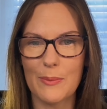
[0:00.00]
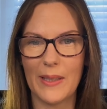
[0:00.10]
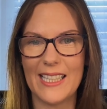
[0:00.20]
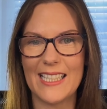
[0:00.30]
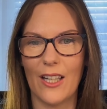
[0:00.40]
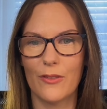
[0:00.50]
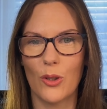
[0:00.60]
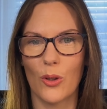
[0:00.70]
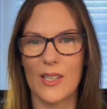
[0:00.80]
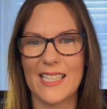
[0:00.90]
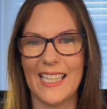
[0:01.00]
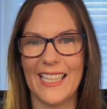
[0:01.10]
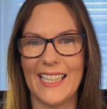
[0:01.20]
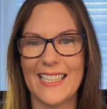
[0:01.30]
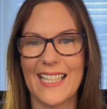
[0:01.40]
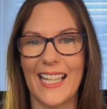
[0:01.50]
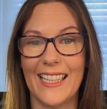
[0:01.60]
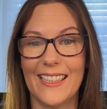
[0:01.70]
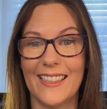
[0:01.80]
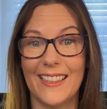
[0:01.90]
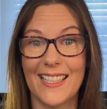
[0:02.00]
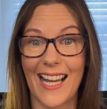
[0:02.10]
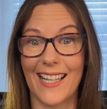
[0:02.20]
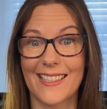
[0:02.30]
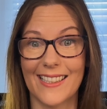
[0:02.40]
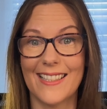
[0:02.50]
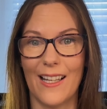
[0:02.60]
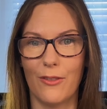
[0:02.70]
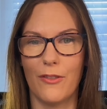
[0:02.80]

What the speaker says: piece, of course, is the task itself.